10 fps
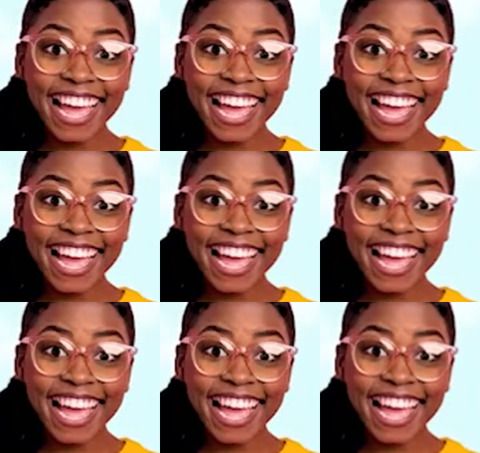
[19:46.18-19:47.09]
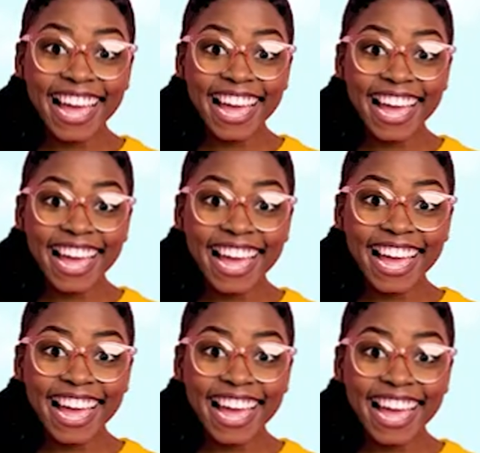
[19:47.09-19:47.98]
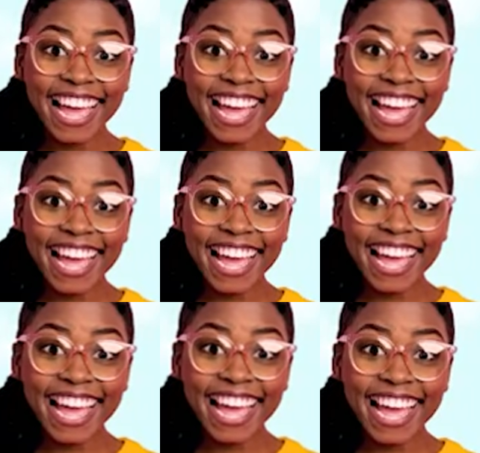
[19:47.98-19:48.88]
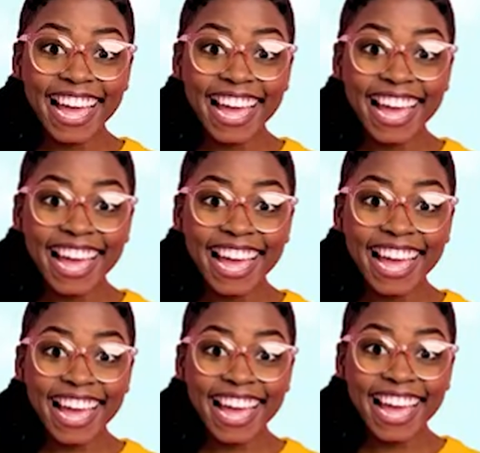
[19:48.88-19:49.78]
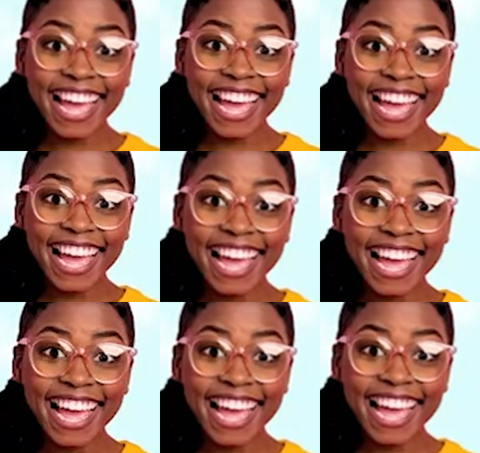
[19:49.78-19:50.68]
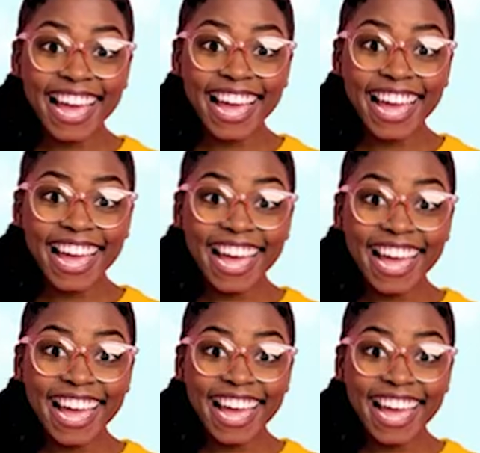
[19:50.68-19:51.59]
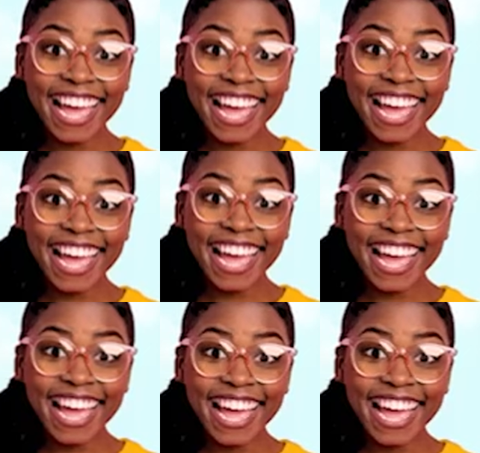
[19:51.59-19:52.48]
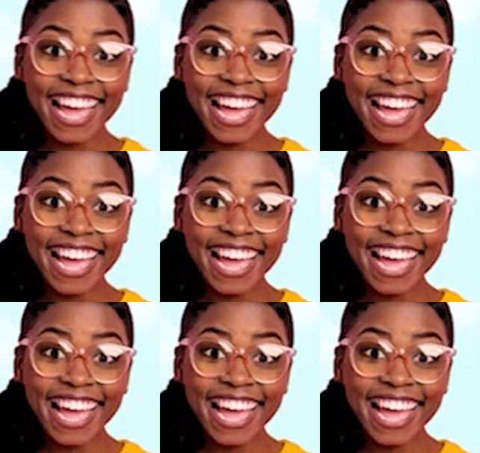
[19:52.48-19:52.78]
No words are spoken by the person on screen.